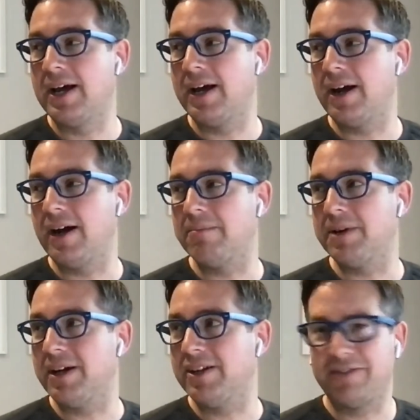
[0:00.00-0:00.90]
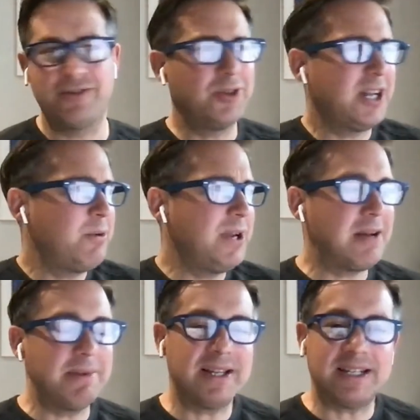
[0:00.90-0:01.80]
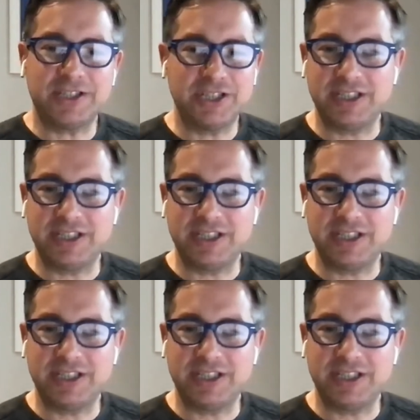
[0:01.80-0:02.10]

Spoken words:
And a 4-day week, I mean, that's just